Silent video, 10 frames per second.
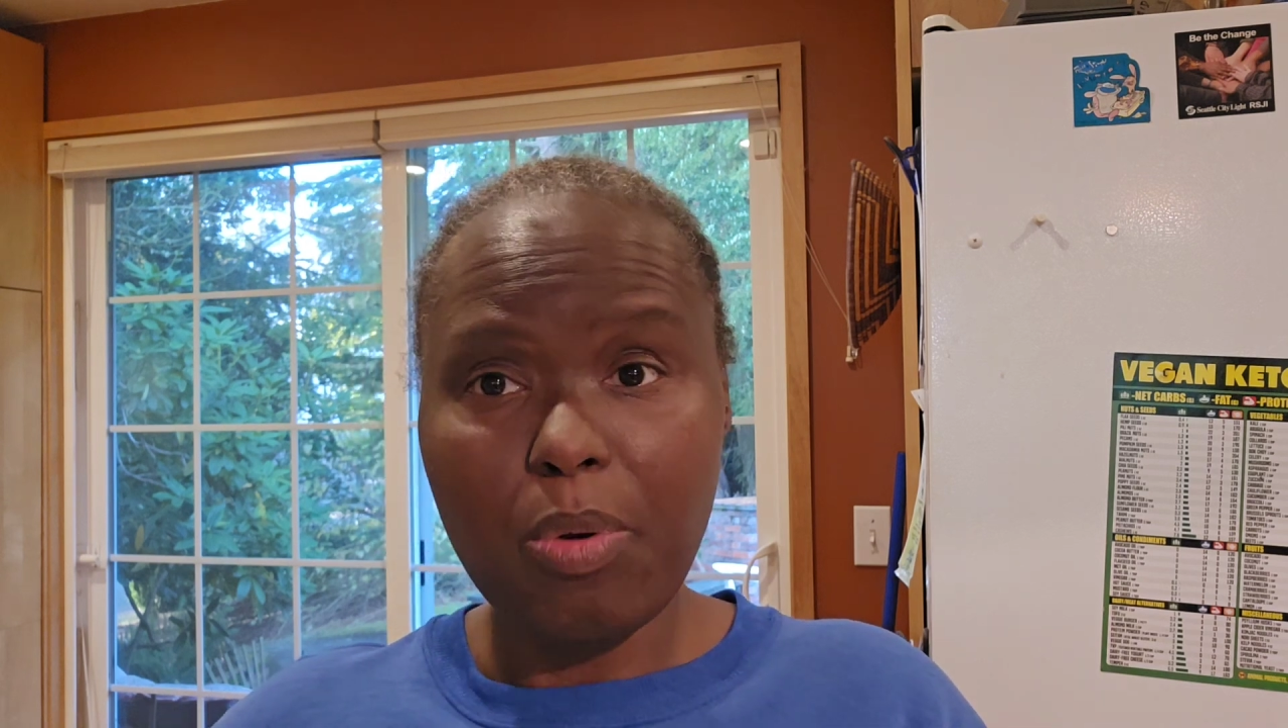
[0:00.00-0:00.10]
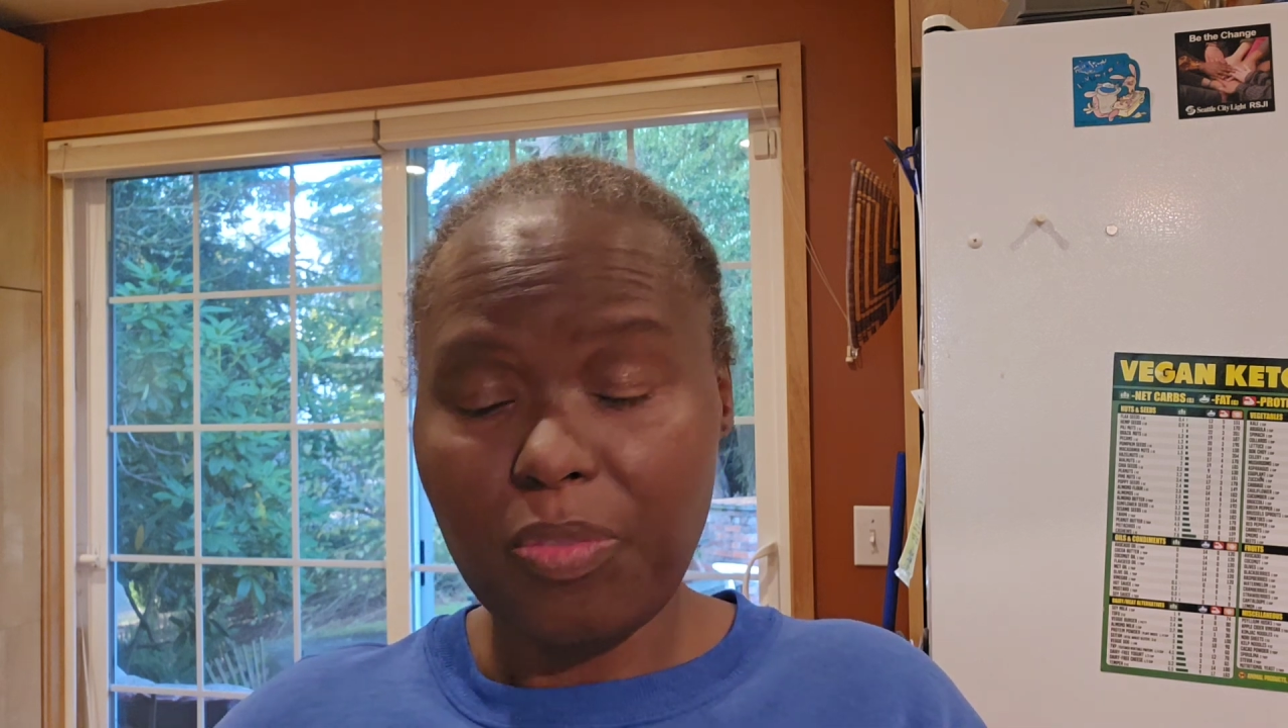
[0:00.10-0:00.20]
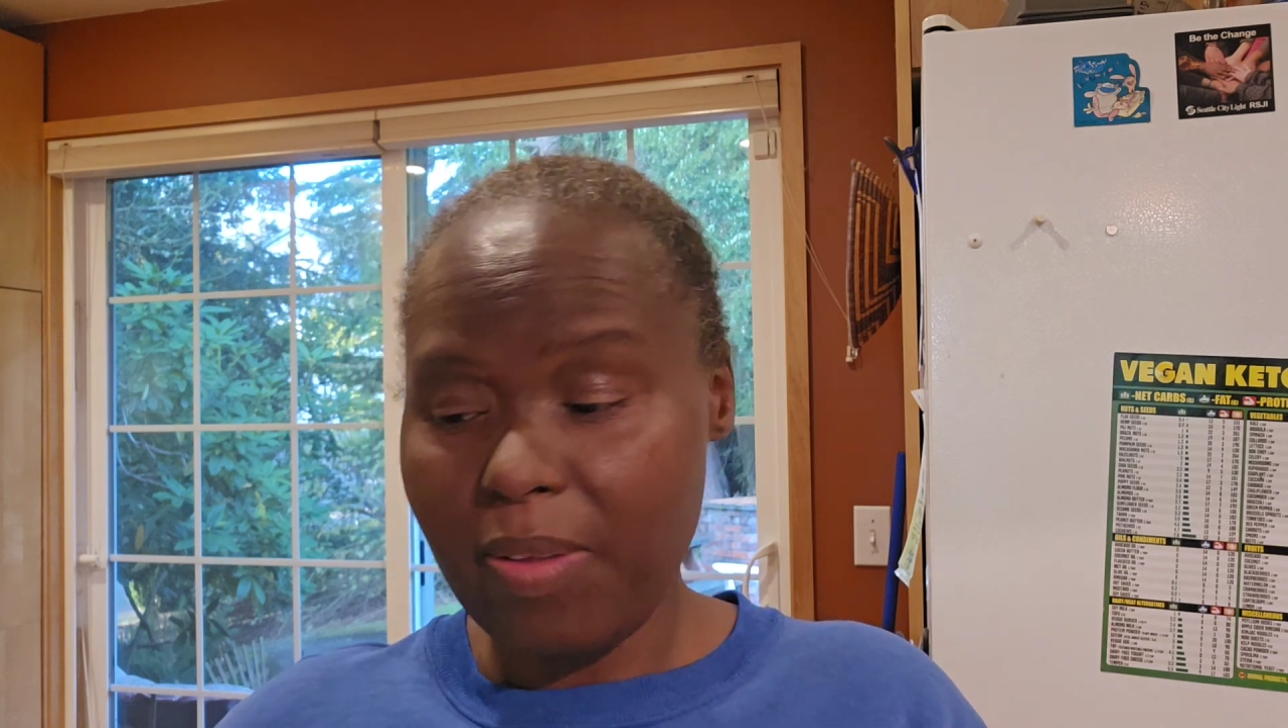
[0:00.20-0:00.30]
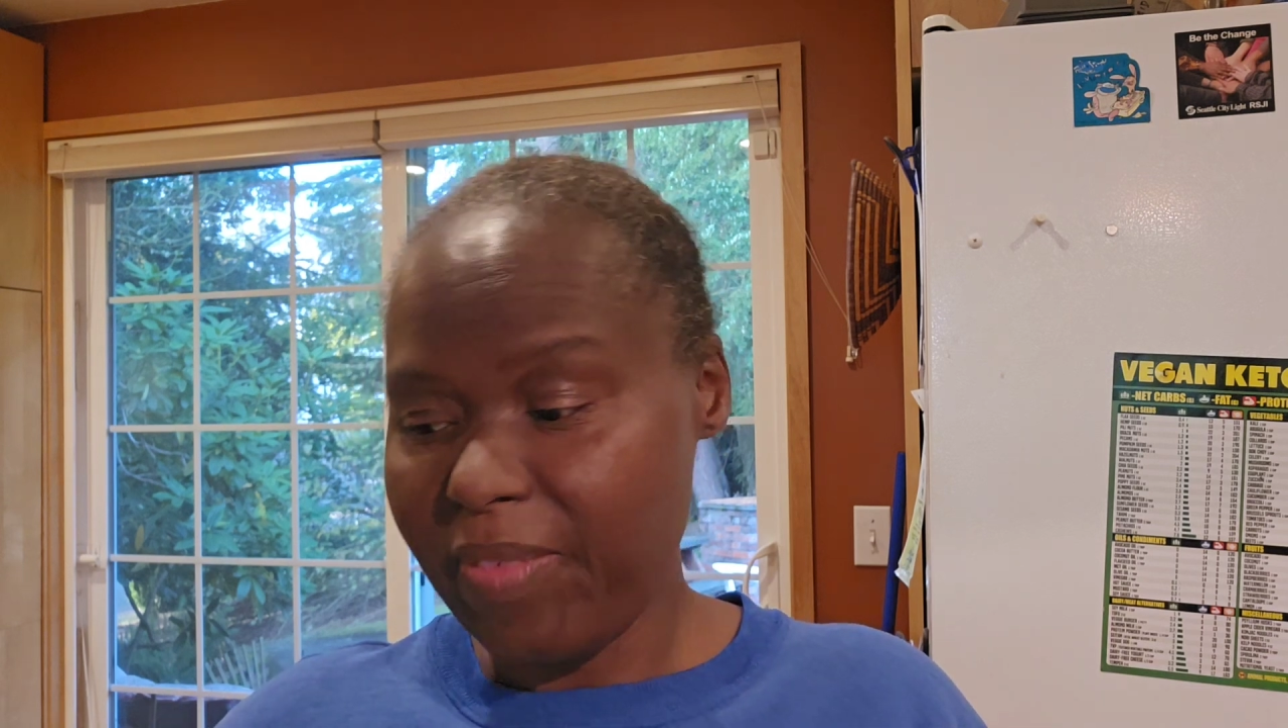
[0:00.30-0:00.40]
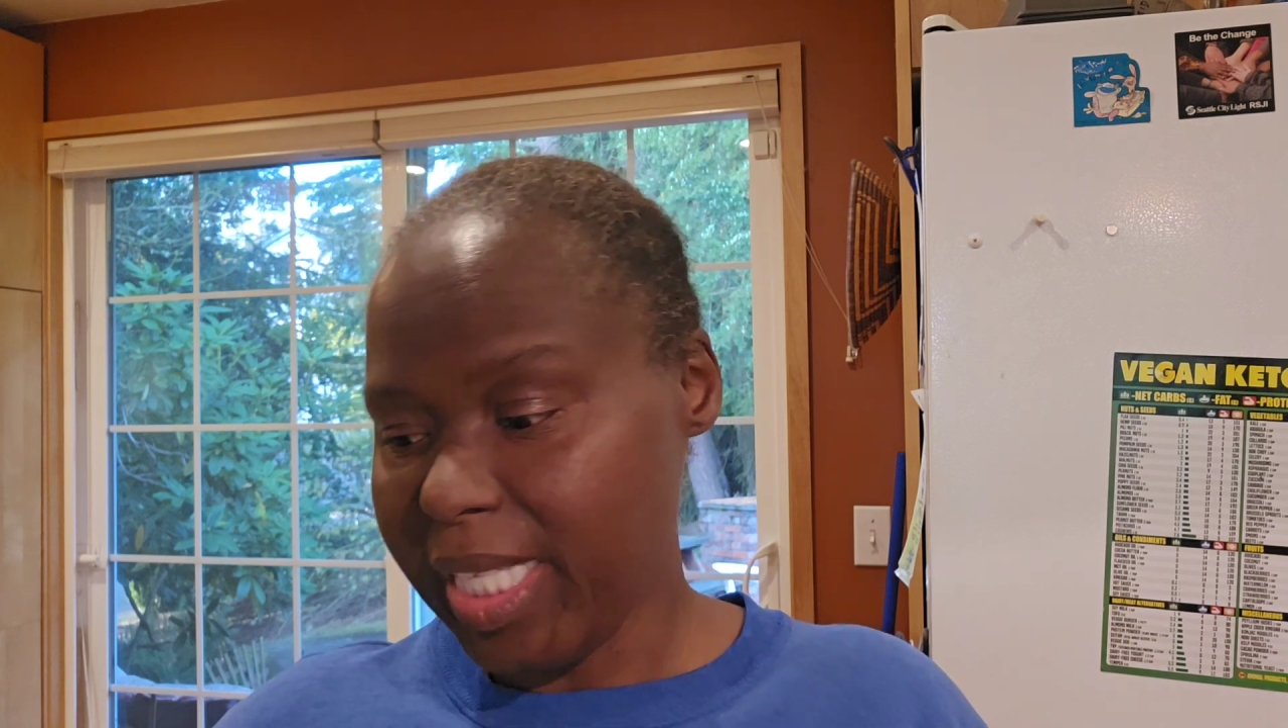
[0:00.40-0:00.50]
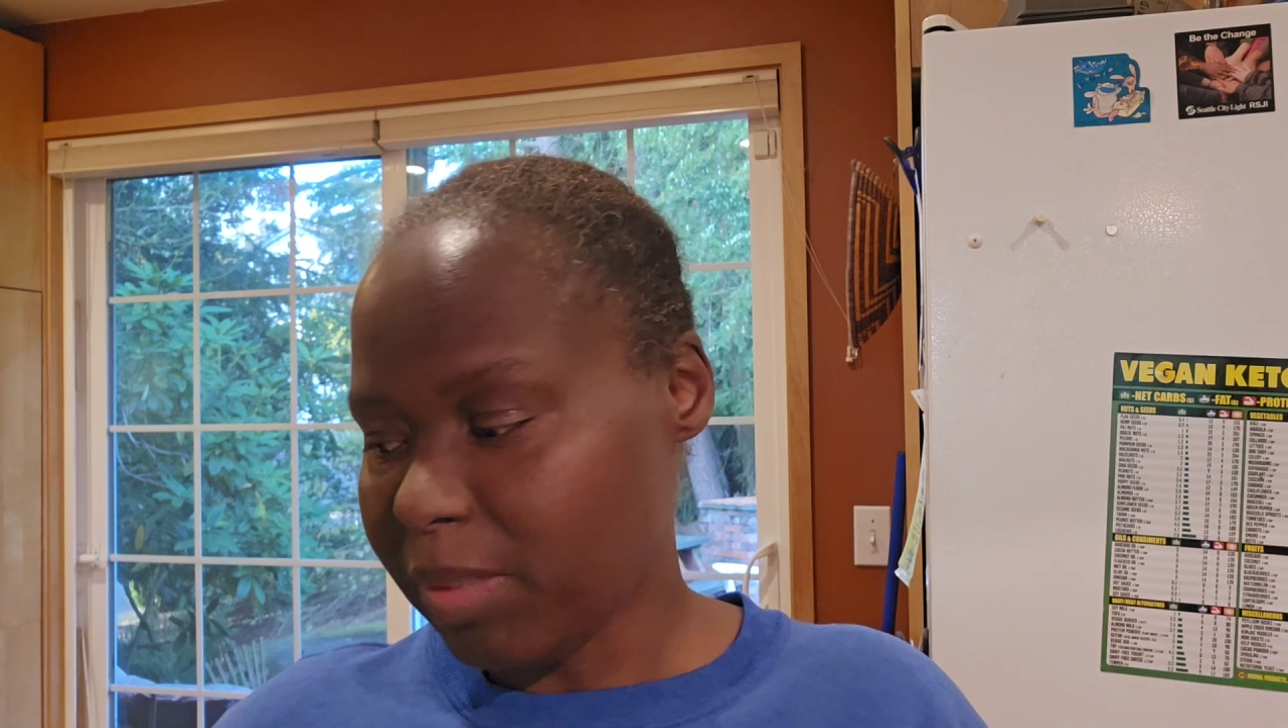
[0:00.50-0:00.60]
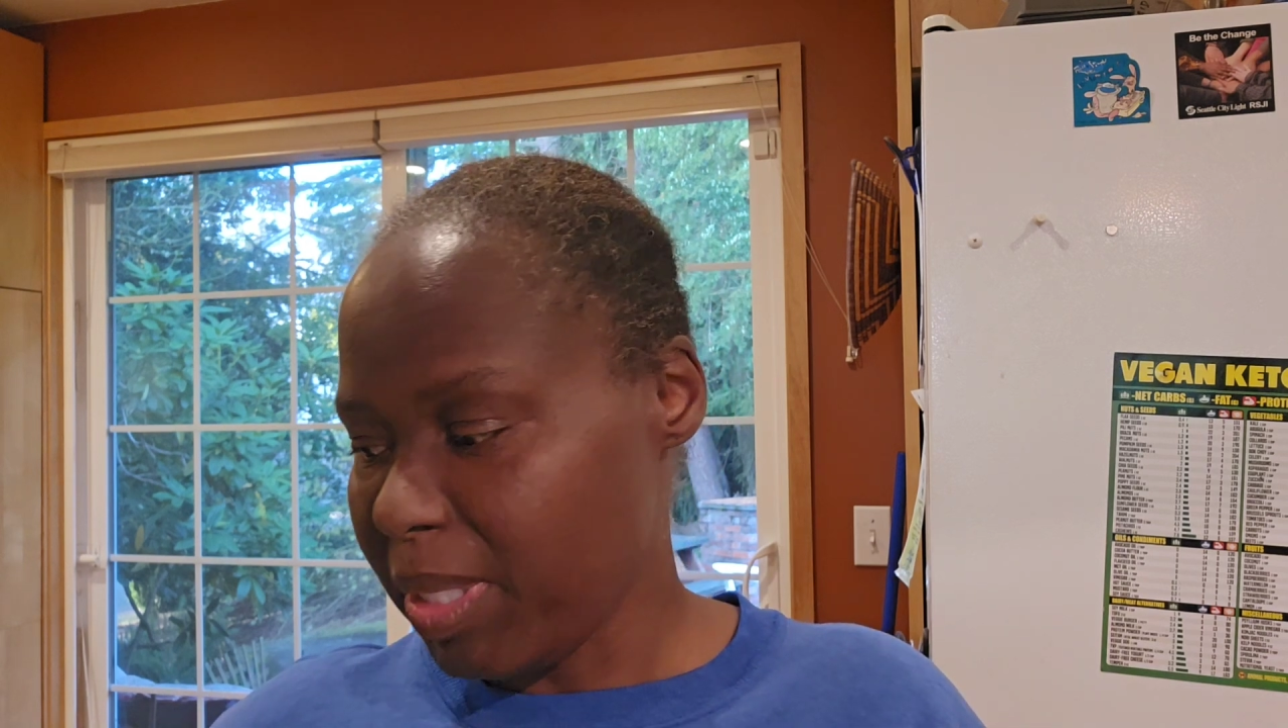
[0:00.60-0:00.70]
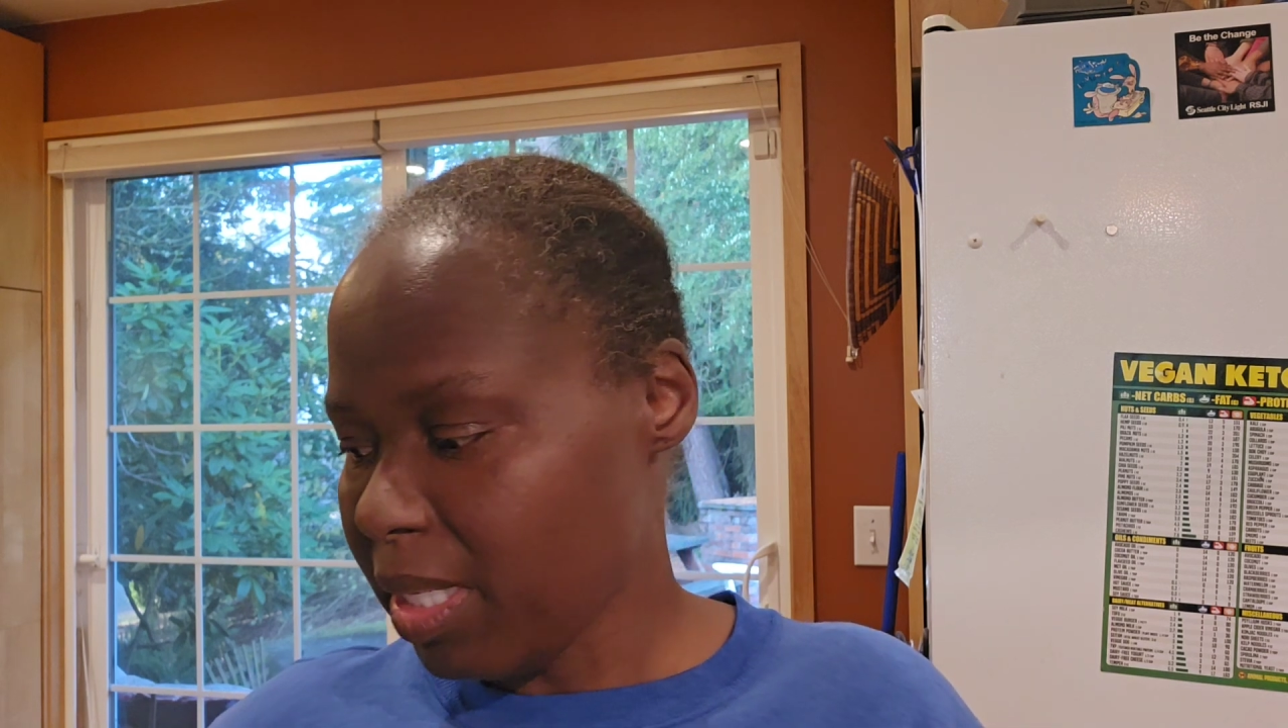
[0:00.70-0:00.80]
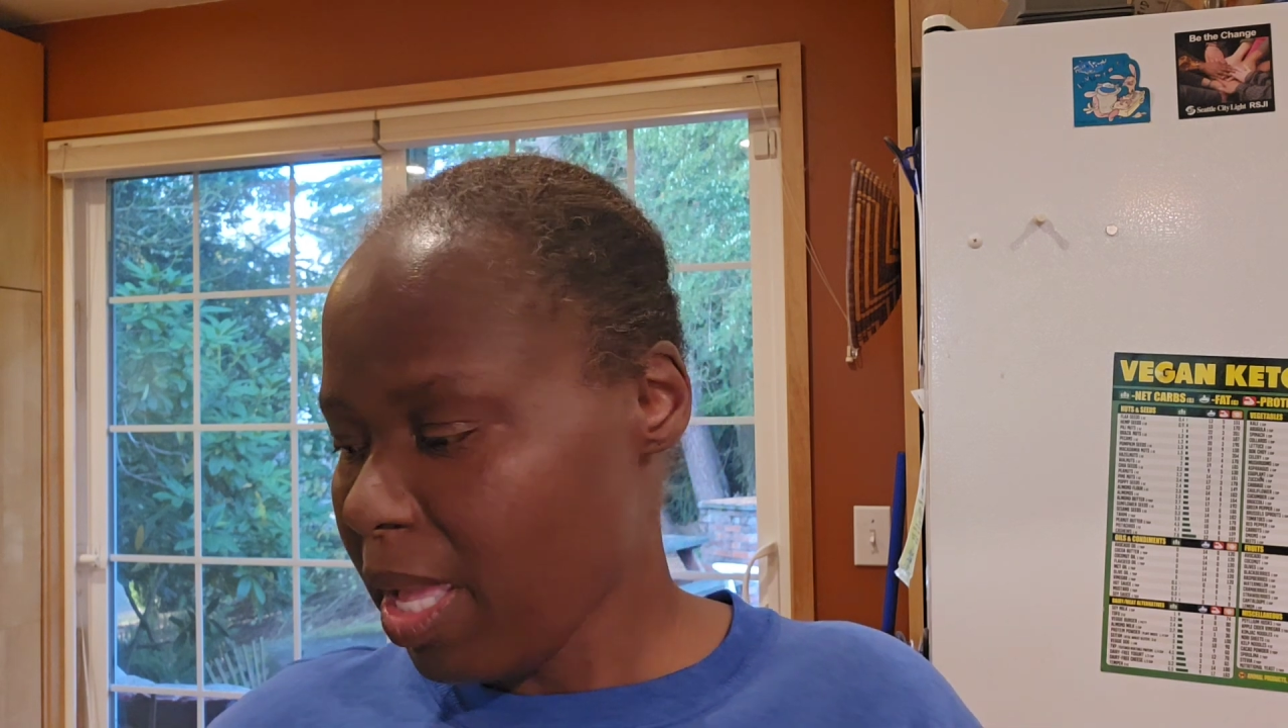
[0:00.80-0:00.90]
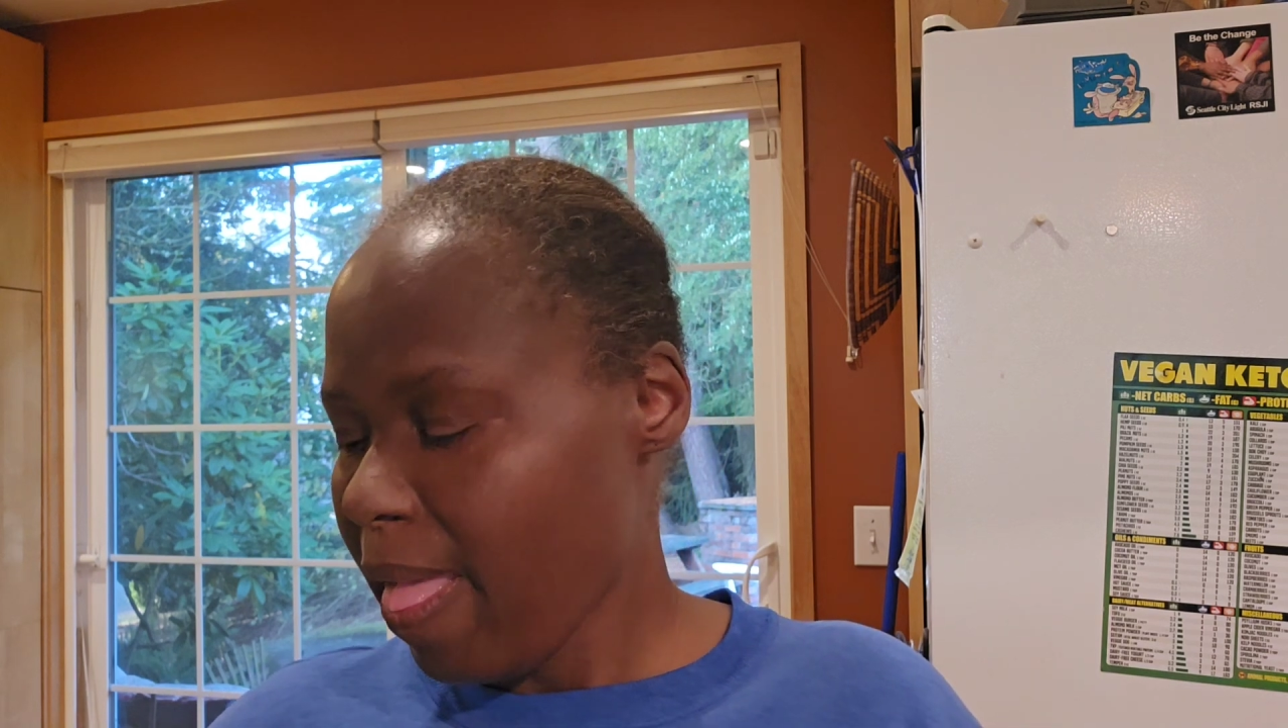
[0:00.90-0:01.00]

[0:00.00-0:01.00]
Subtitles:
worth the investment.